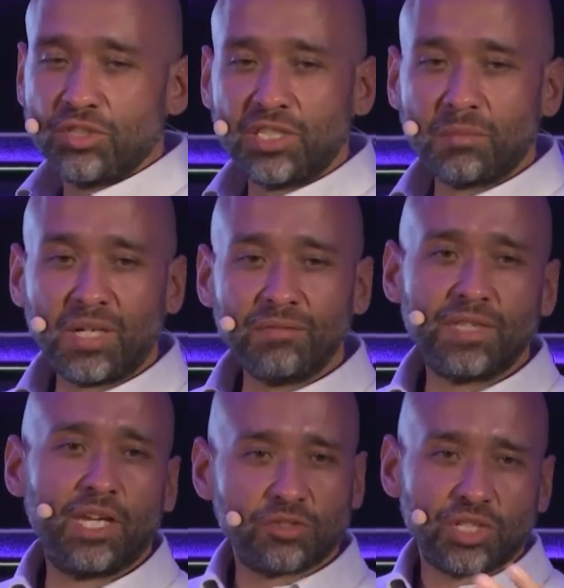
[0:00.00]
do it in a month,
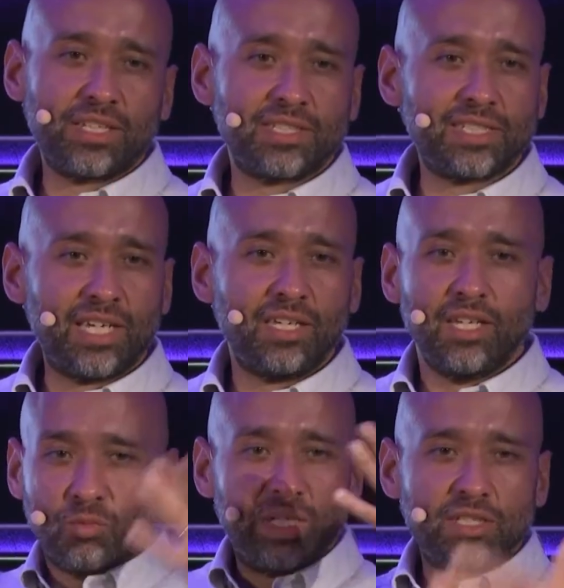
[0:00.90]
they also had to say,
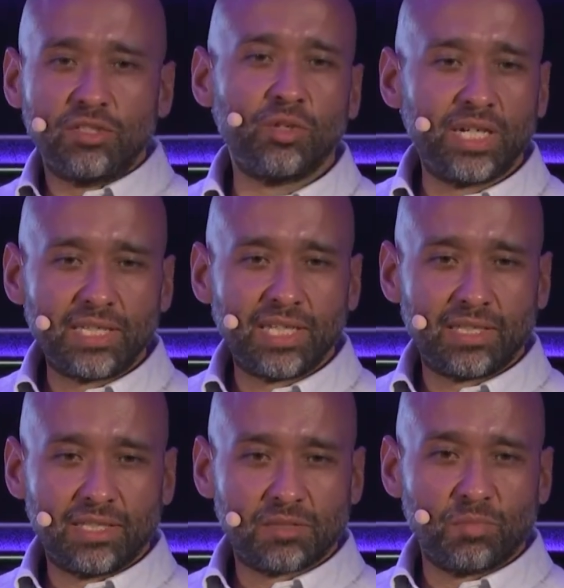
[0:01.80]
we didn't do
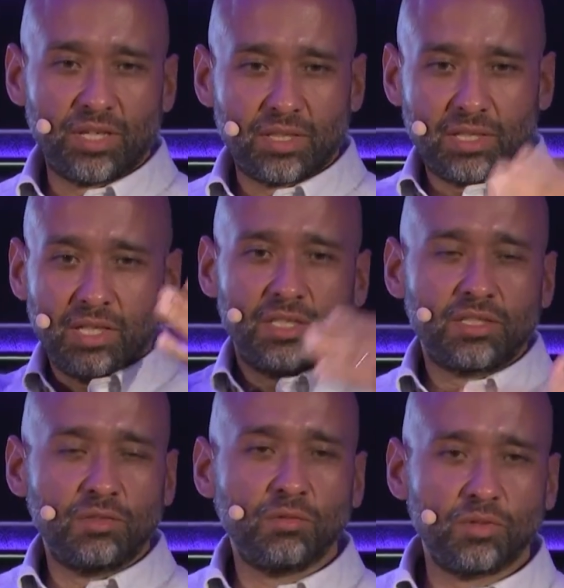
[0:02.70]
anything this month
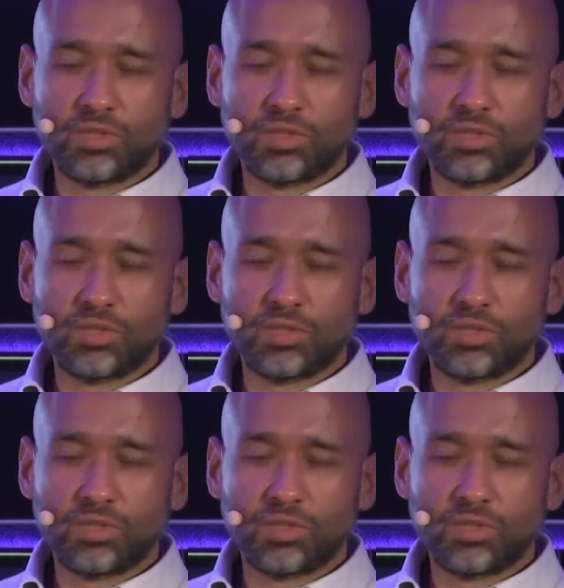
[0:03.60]
to